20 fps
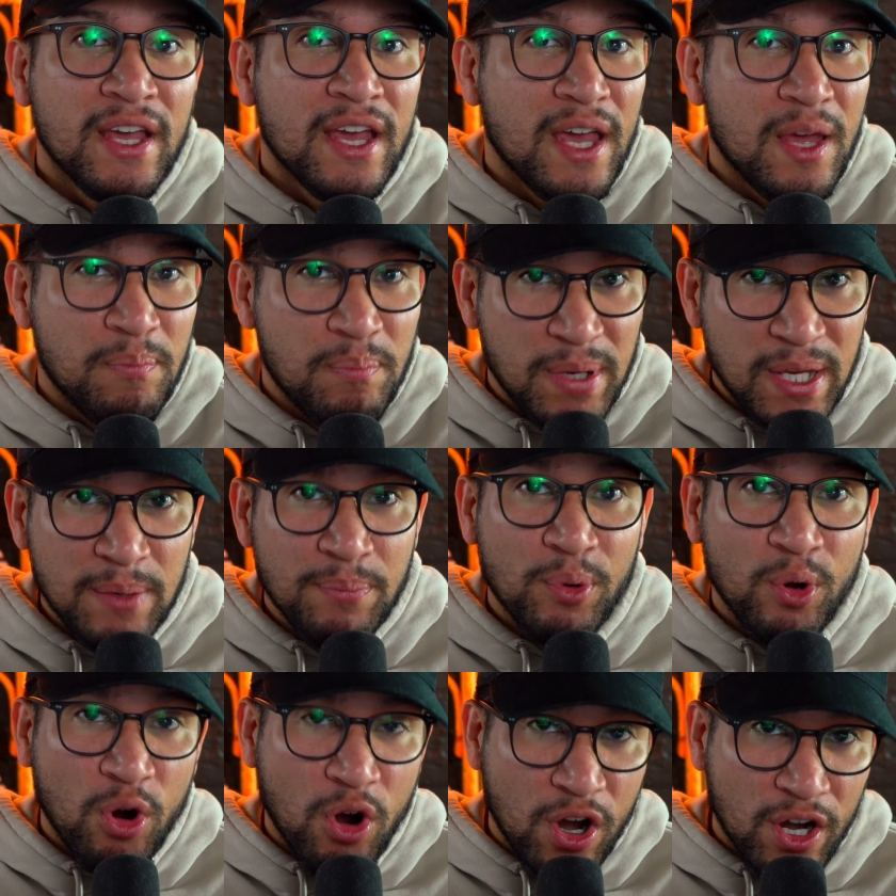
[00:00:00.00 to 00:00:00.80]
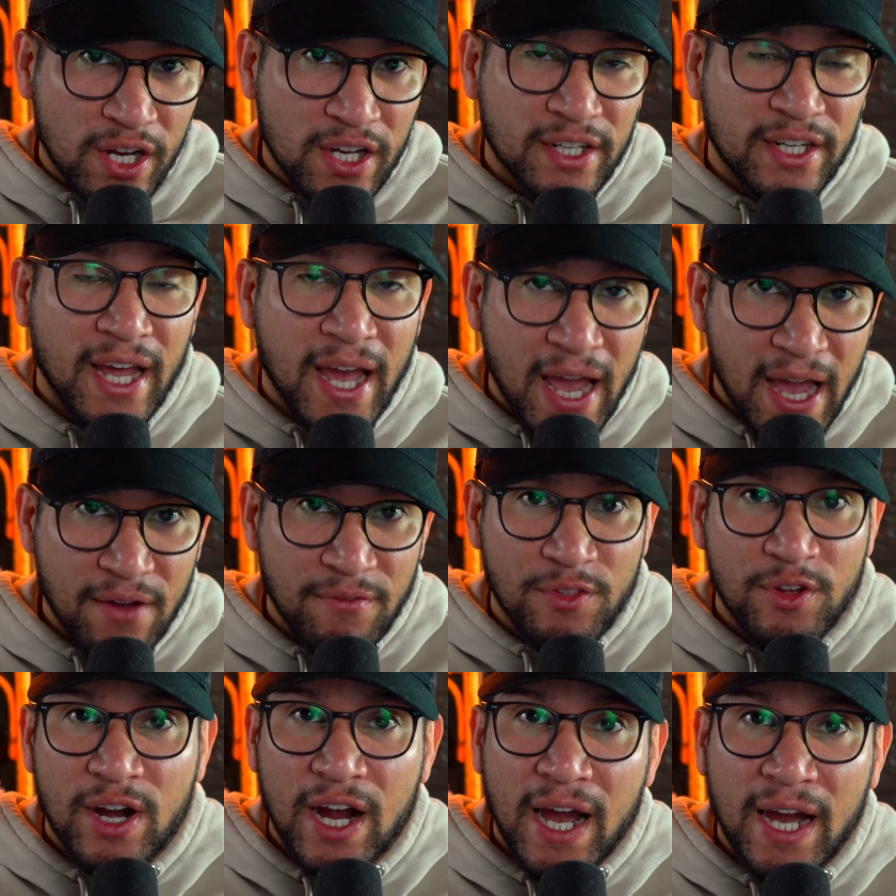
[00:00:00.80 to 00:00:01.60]
And people are going to have
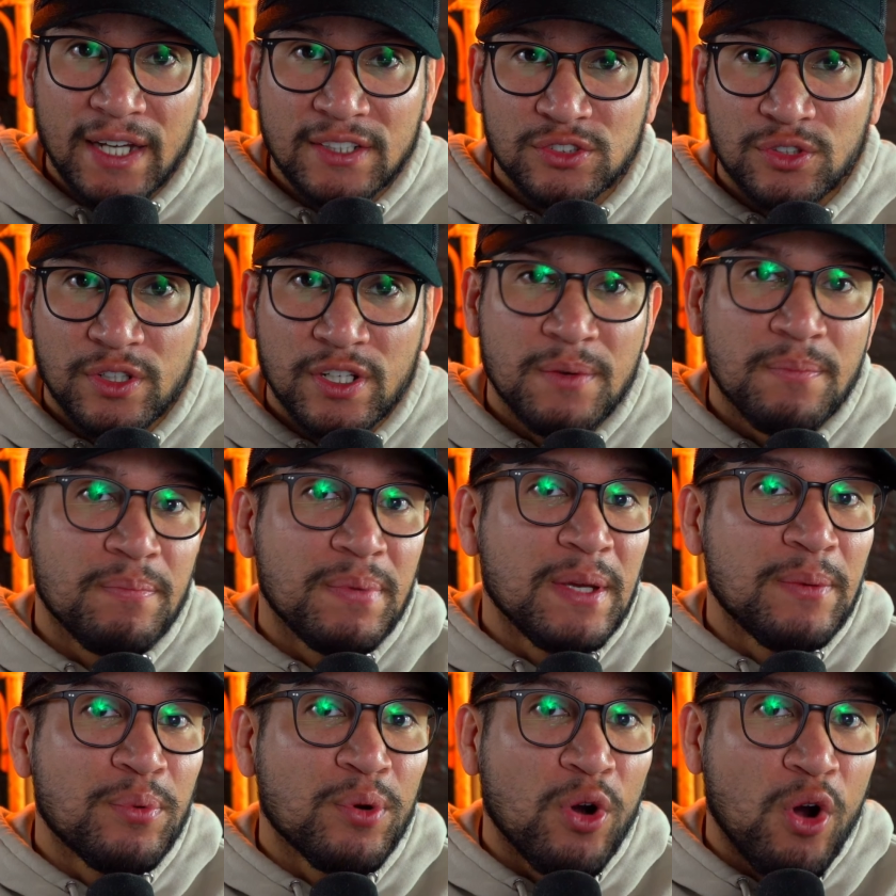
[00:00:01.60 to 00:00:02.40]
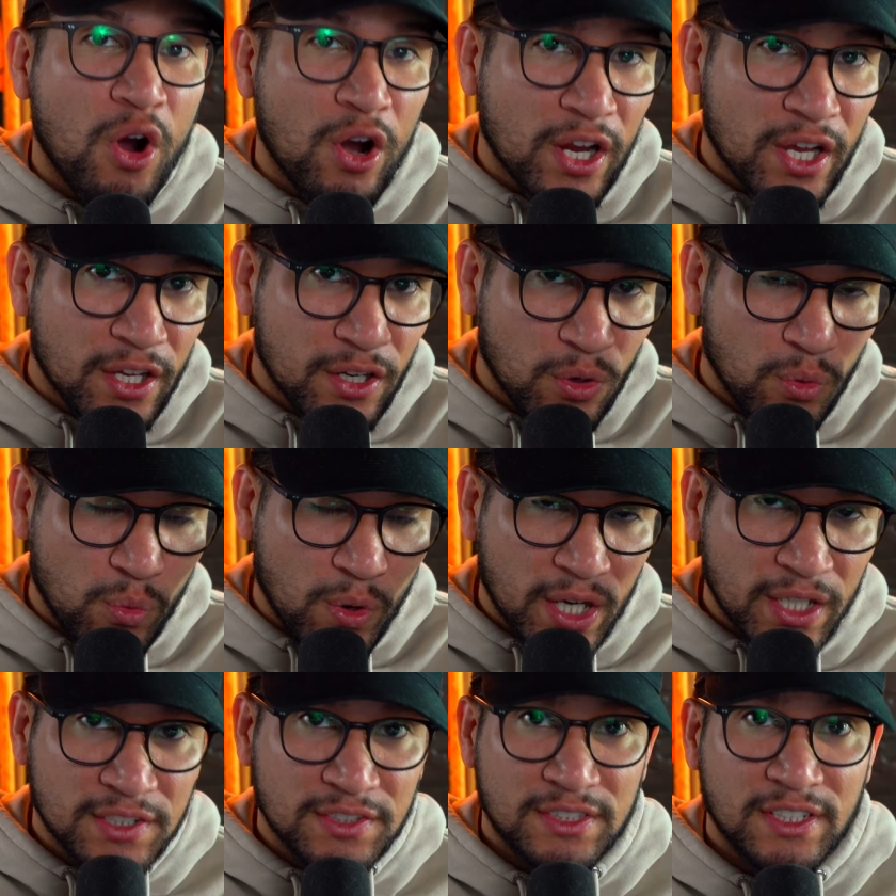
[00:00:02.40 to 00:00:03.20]
their eyes on him. People are going to
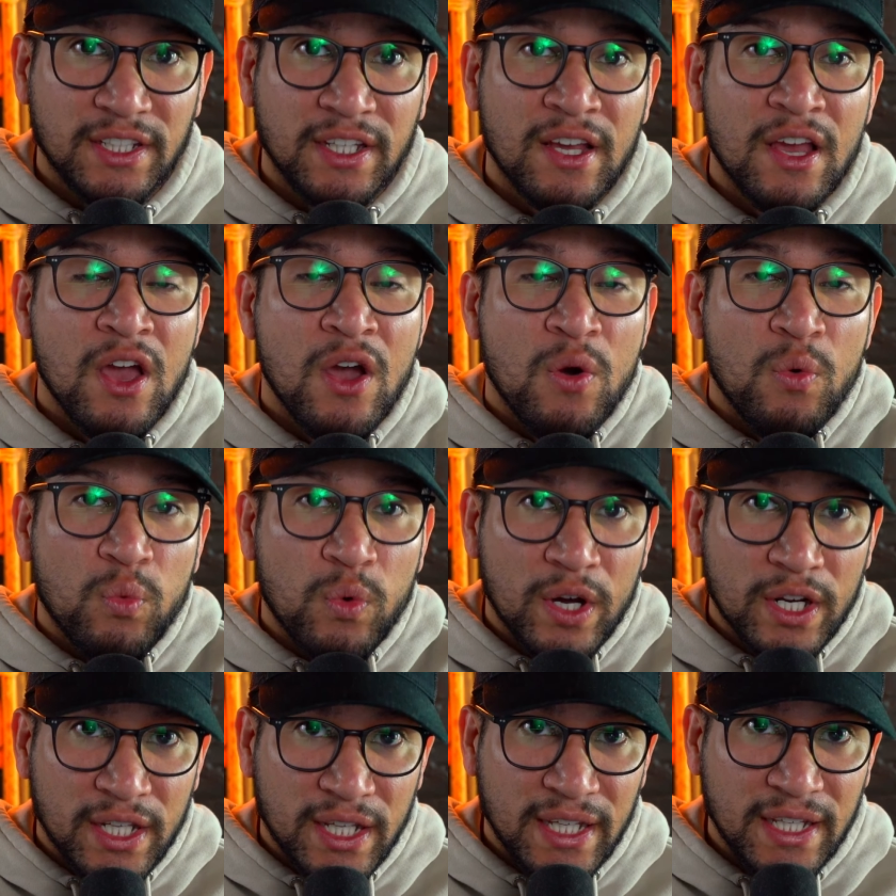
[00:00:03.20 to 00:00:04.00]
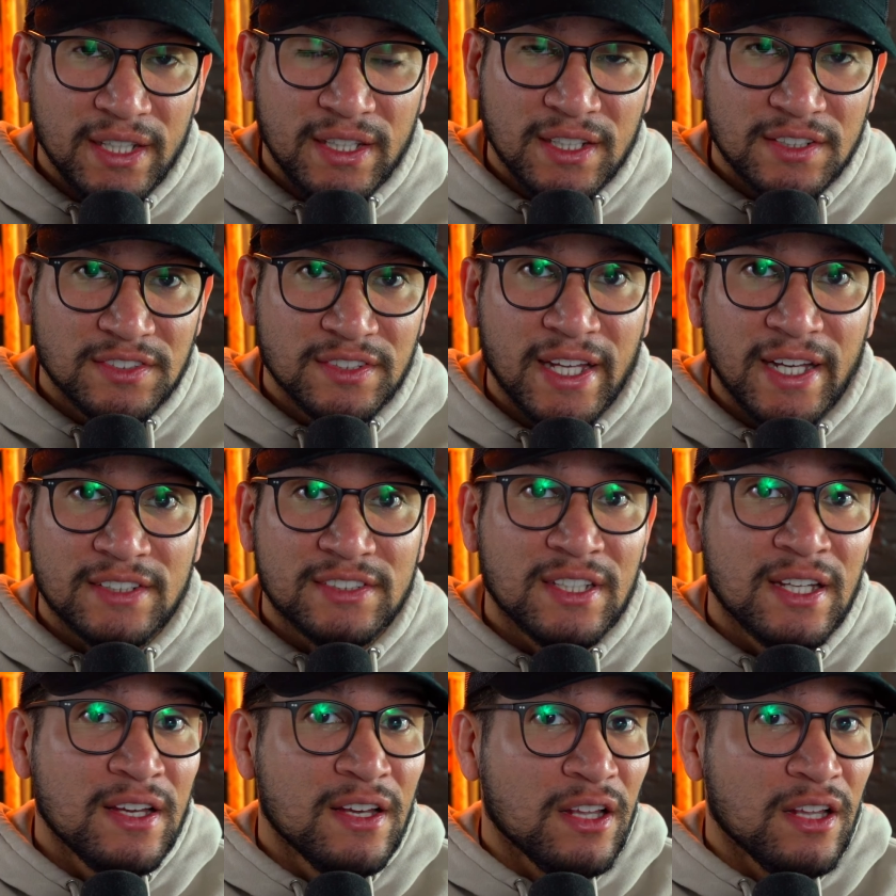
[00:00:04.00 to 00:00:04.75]
want to see what he does next.